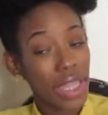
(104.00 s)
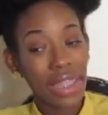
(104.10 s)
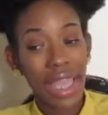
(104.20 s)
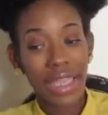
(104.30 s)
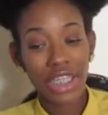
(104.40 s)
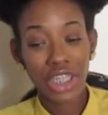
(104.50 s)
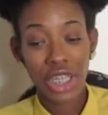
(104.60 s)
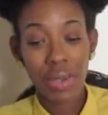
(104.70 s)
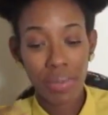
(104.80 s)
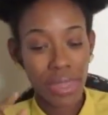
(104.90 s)
that
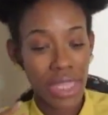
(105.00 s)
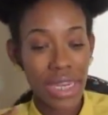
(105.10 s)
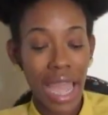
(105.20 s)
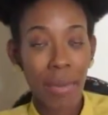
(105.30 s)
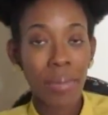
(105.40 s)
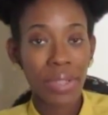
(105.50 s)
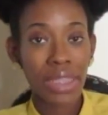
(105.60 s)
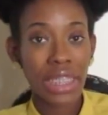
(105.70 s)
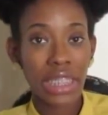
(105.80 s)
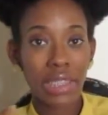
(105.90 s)
she did not put
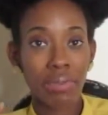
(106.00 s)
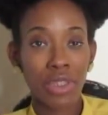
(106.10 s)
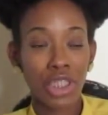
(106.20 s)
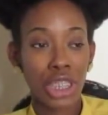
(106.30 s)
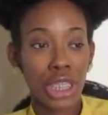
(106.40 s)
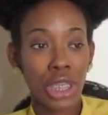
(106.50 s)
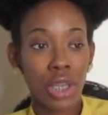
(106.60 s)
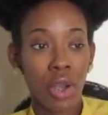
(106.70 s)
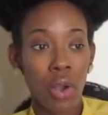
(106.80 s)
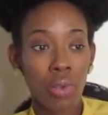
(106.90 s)
this machine
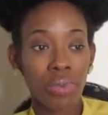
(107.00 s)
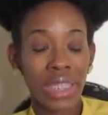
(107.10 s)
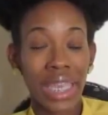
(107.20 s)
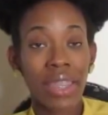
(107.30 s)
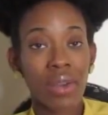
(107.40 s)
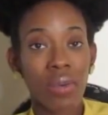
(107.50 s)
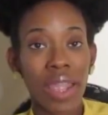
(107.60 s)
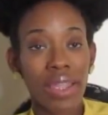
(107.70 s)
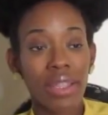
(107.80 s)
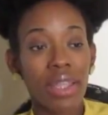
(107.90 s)
together right.